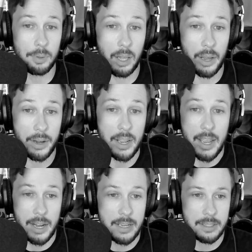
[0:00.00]
blood,
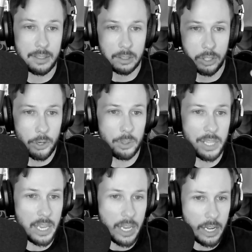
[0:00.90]
and it's
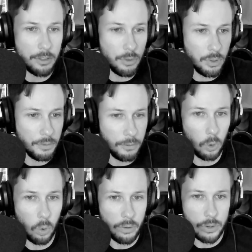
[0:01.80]
literally eating through the
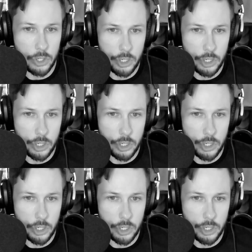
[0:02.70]
floor of the